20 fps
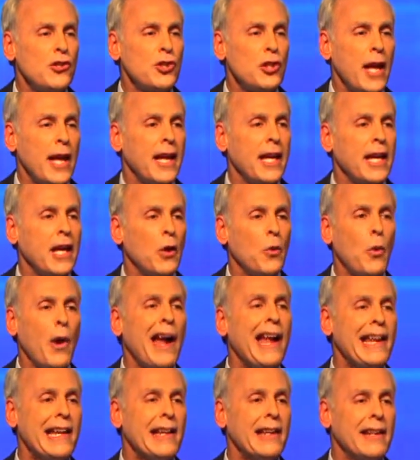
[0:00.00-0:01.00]
saying it
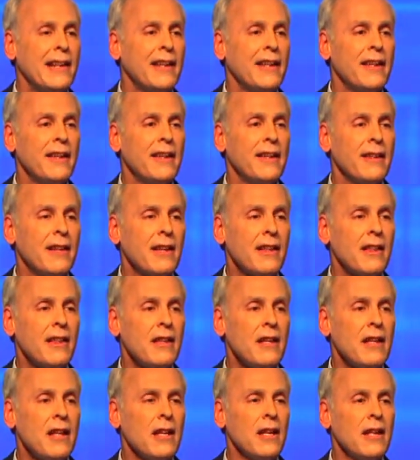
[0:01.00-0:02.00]
right,
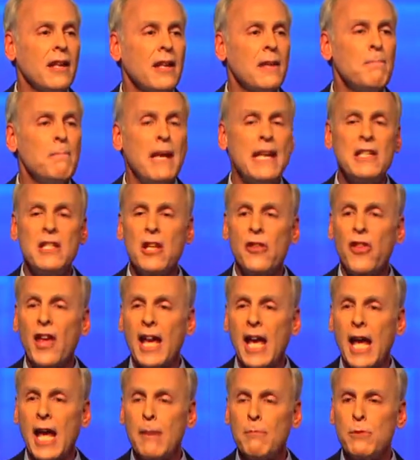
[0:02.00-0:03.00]
an amazing
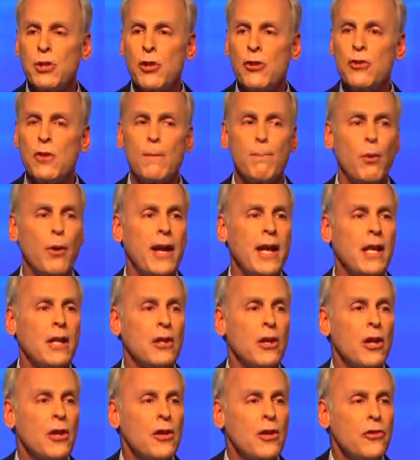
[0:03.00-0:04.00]
thing happens in your
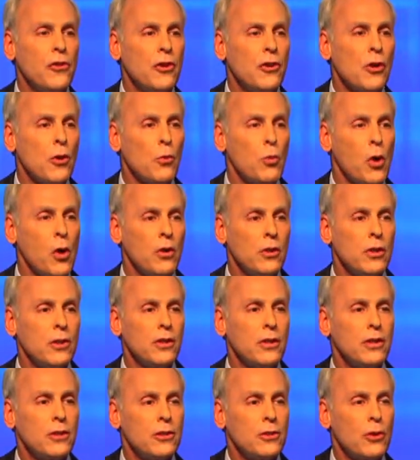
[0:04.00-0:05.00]
brain. The neuro-
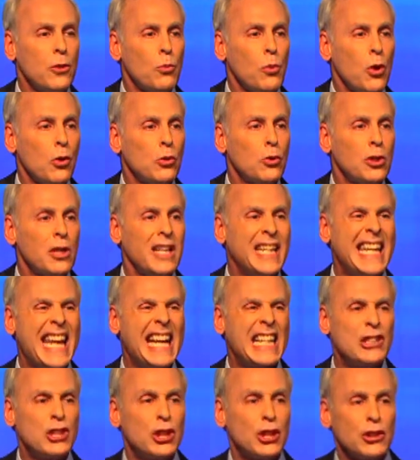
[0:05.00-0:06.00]
neuronal
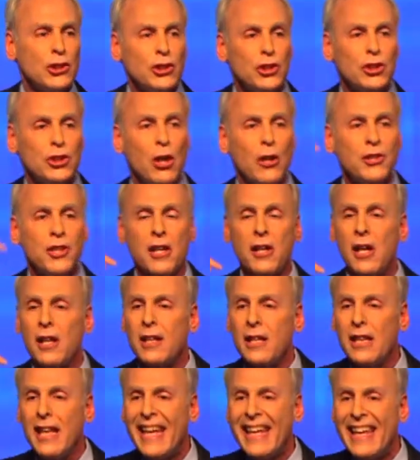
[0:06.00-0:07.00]
connections start to
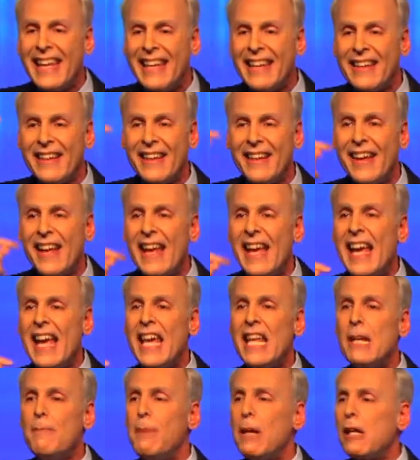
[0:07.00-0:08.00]
click in,
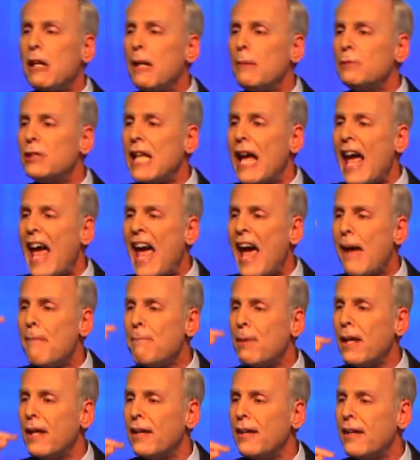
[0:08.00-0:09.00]
and it becomes a
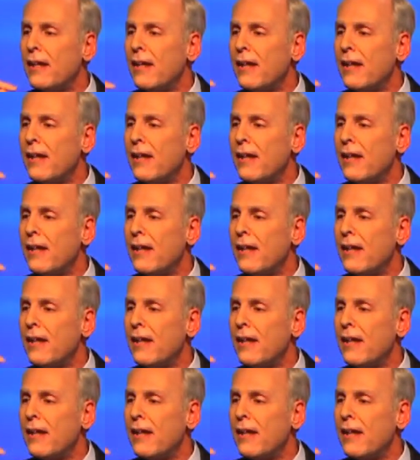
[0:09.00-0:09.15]
habit.